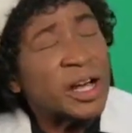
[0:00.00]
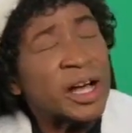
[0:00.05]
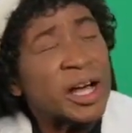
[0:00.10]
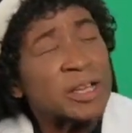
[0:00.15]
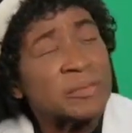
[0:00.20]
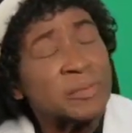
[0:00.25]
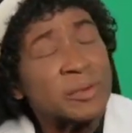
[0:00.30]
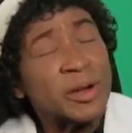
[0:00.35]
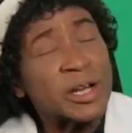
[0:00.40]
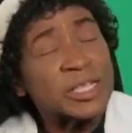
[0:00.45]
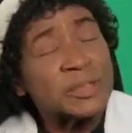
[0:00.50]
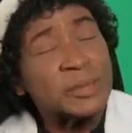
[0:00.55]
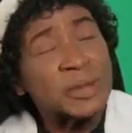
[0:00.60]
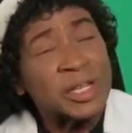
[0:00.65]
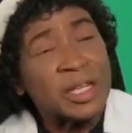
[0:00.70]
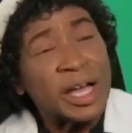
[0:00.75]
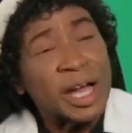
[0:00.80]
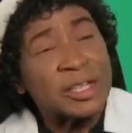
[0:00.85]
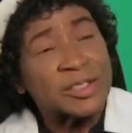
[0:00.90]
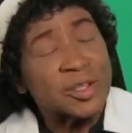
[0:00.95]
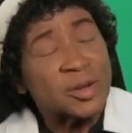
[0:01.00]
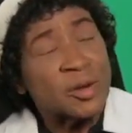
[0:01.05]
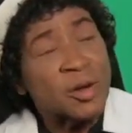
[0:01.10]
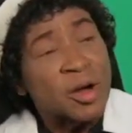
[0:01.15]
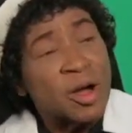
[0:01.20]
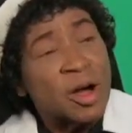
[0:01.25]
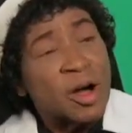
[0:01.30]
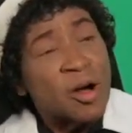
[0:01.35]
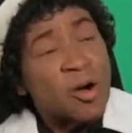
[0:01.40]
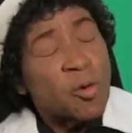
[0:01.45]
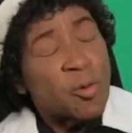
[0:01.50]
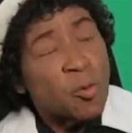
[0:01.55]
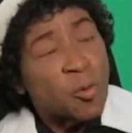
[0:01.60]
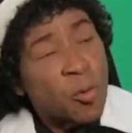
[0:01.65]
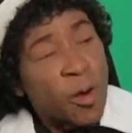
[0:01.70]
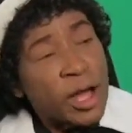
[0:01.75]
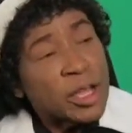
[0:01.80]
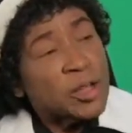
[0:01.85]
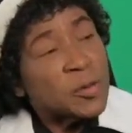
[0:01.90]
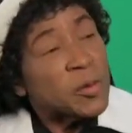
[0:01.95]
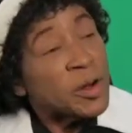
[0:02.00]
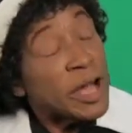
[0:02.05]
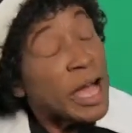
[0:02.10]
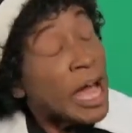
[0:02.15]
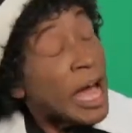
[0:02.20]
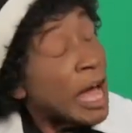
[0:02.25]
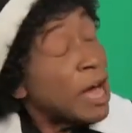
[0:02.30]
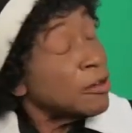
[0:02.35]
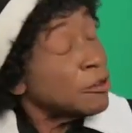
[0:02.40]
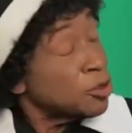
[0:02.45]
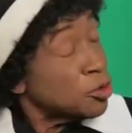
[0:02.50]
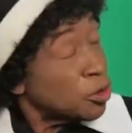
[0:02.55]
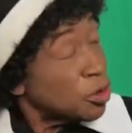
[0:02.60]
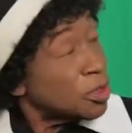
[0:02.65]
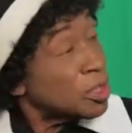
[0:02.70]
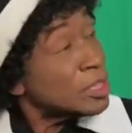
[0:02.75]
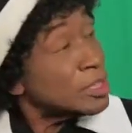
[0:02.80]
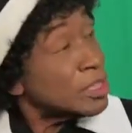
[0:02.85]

God. Praise be to God. So while you were out during